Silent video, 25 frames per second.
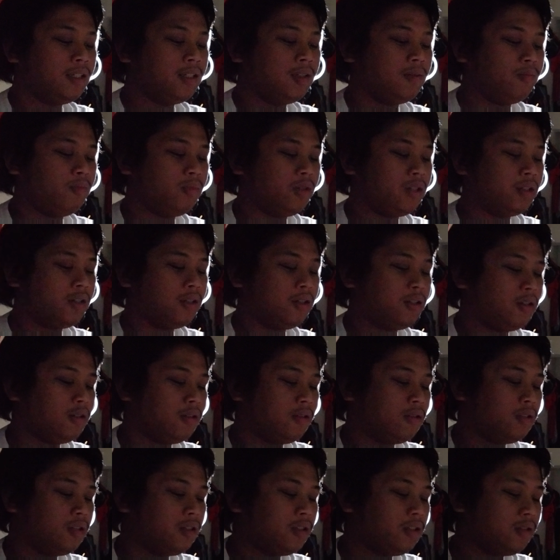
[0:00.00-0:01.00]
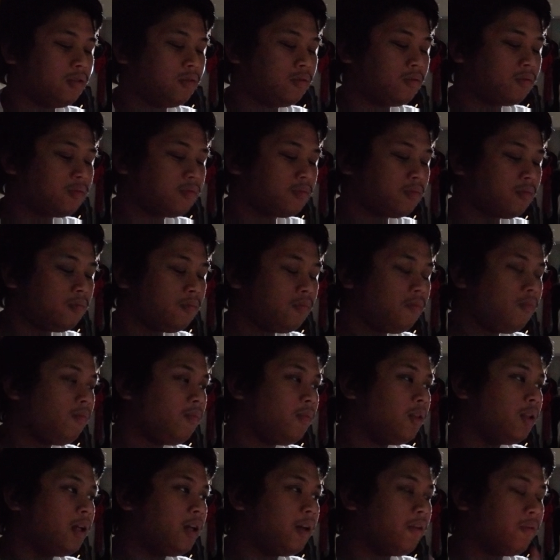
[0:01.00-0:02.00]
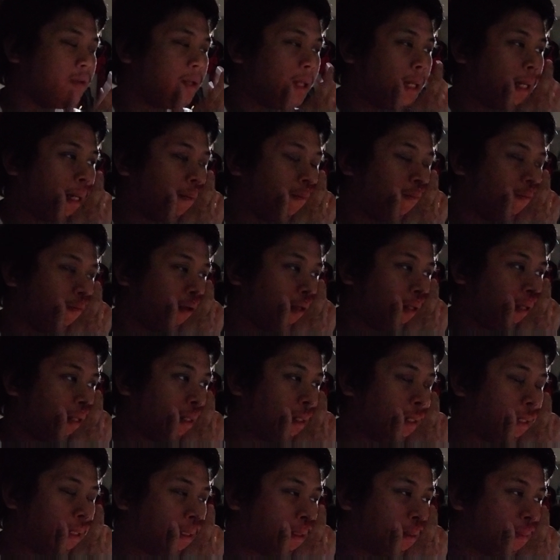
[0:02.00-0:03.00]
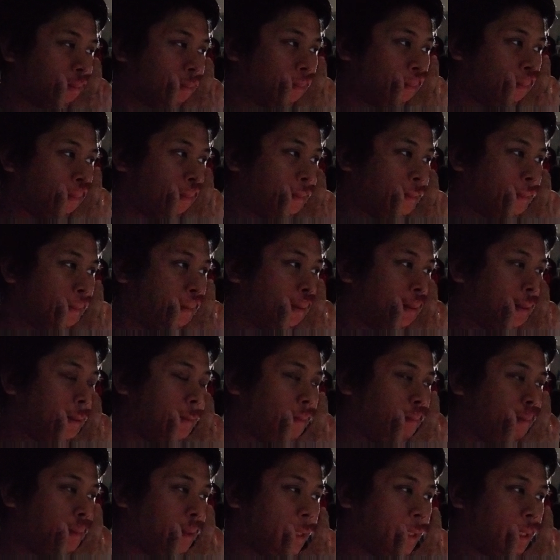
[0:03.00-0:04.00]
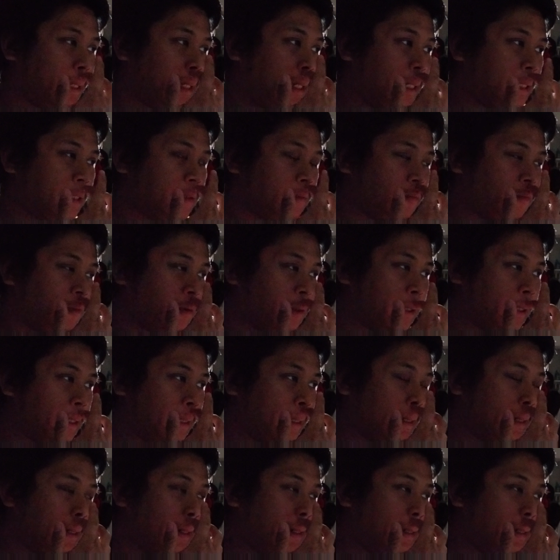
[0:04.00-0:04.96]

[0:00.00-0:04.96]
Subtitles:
But I'm glad I'm finally getting some medication for it again.